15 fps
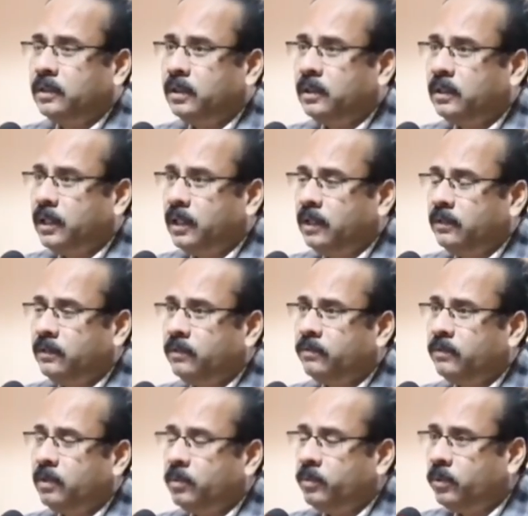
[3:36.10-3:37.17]
in case
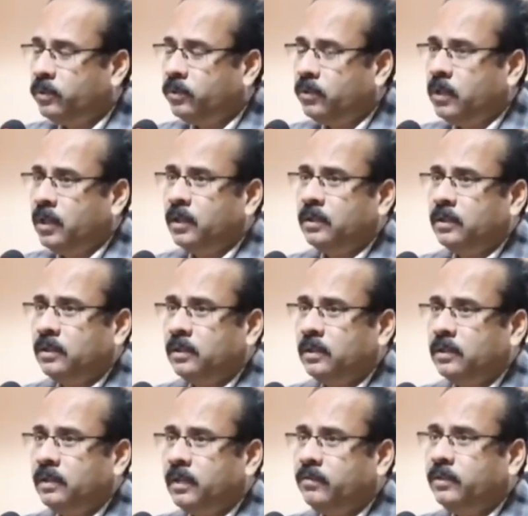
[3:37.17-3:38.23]
if suppose
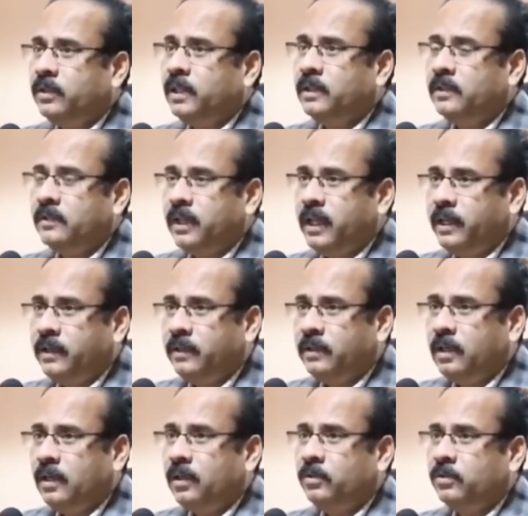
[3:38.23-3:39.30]
someone has died in
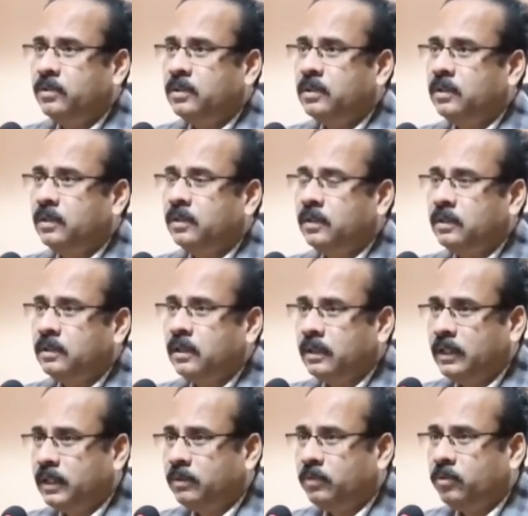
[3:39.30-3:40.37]
the house,
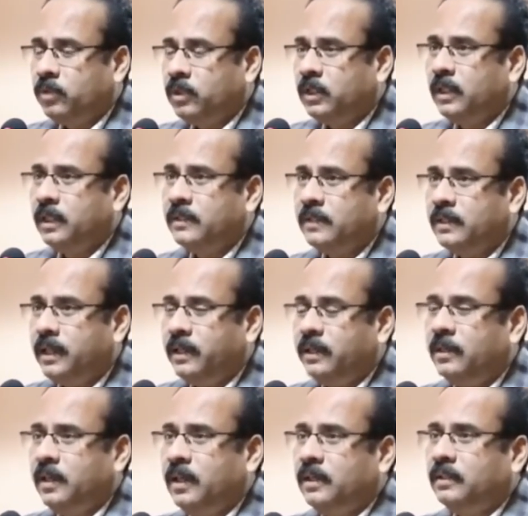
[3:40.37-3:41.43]
that voter has
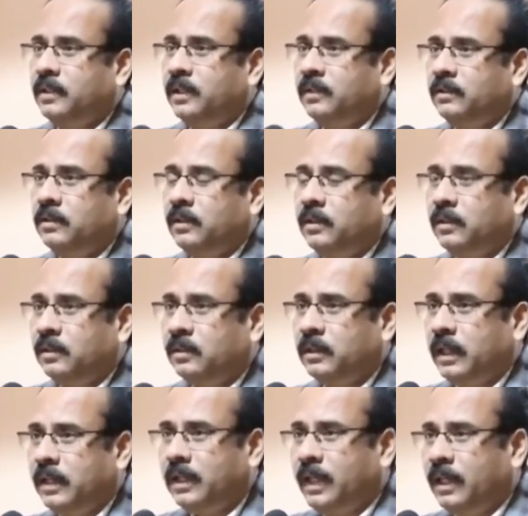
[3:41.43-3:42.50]
died, then
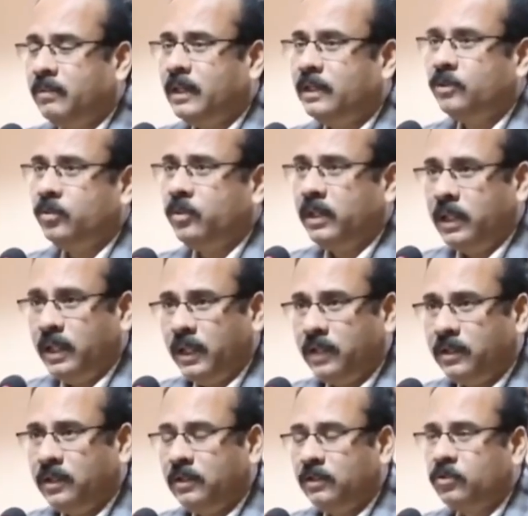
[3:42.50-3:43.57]
their name has to be
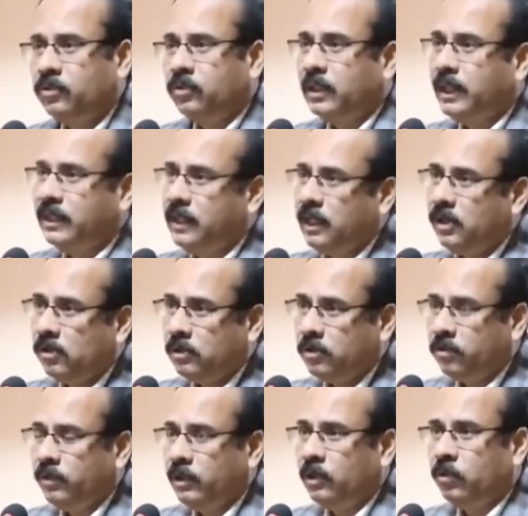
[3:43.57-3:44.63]
deleted, so that they
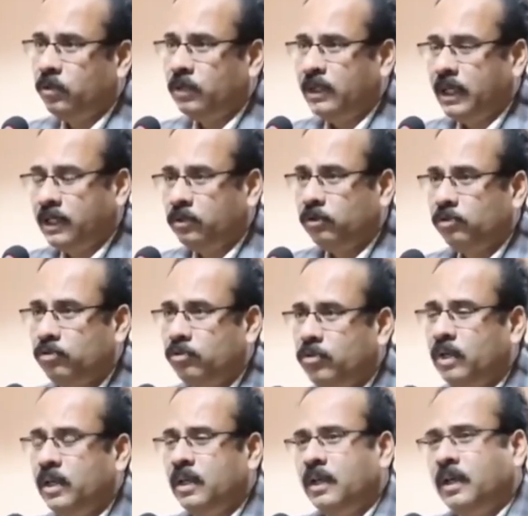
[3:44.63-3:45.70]
also will note that
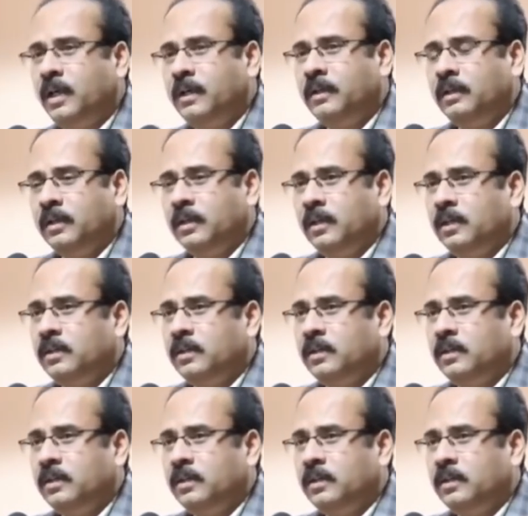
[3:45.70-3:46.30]
also. And